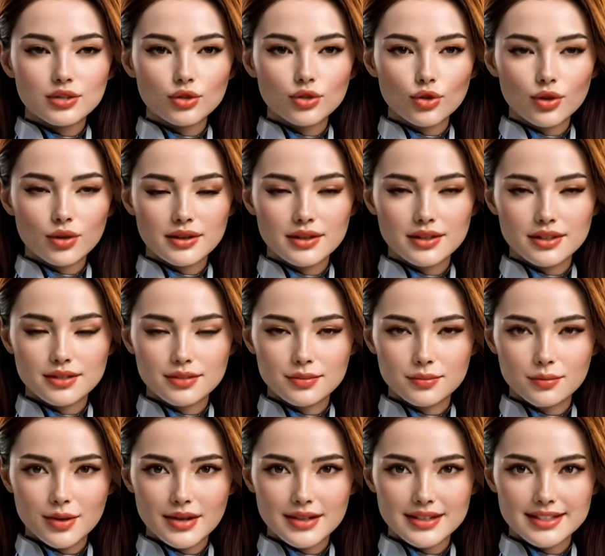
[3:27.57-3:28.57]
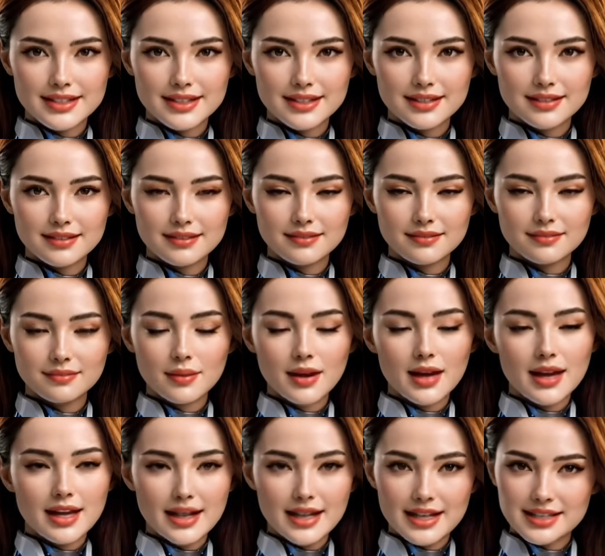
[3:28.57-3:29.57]
and his knight walks home to
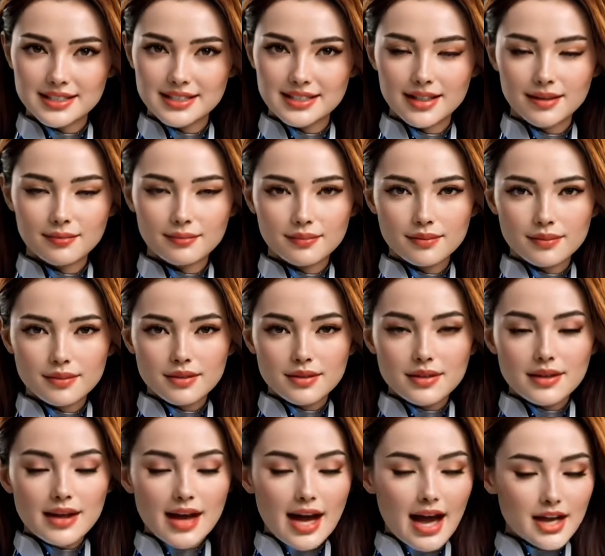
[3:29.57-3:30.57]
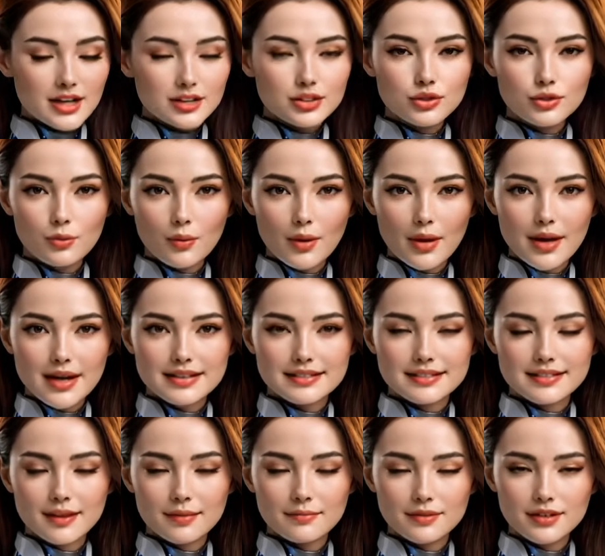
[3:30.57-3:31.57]
b8 to start again.
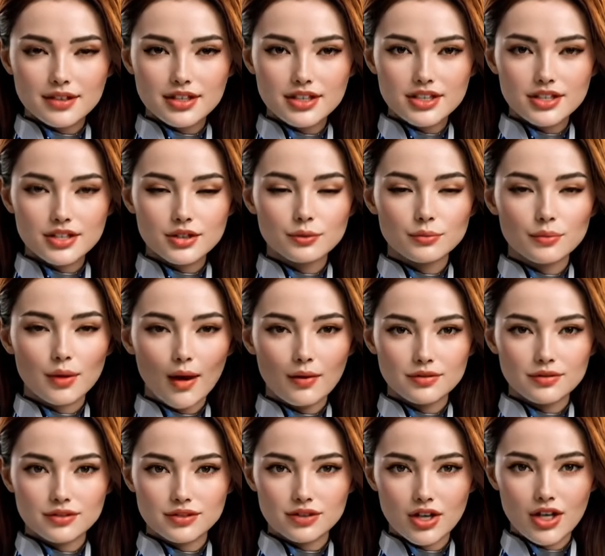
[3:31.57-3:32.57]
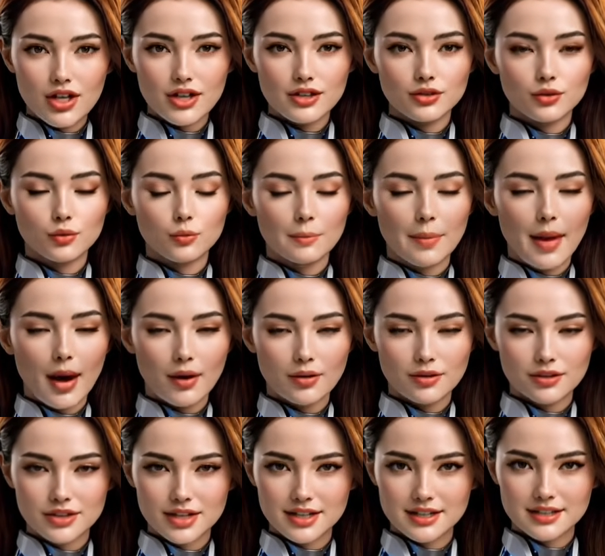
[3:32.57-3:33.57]
When the center closes, the
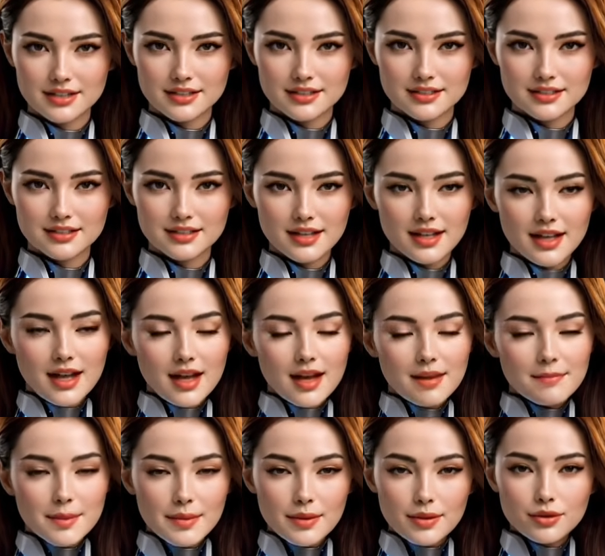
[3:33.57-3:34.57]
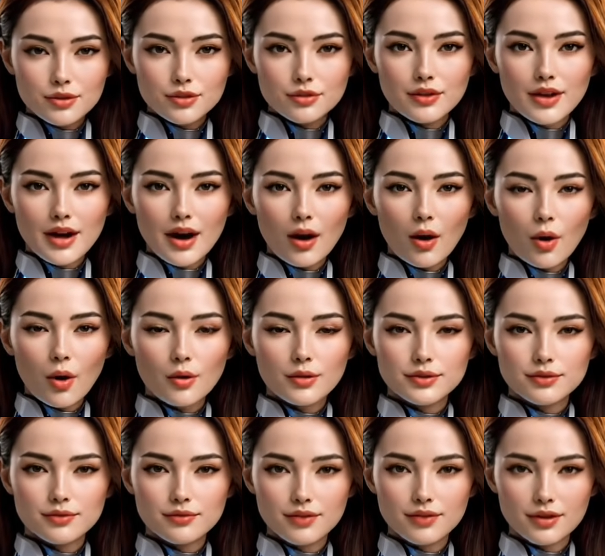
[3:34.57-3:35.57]
game moves to one wing, so keep your
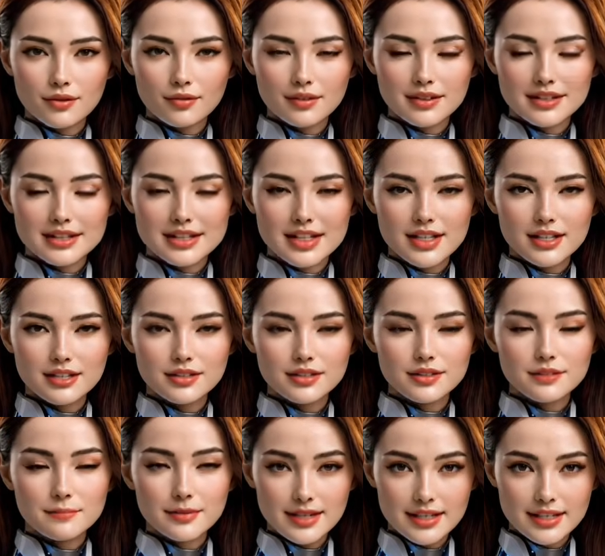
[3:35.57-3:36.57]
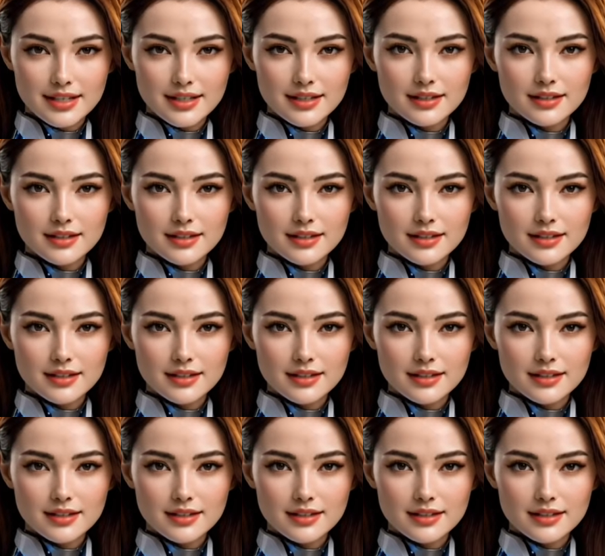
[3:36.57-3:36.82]
eye on the g-file from here.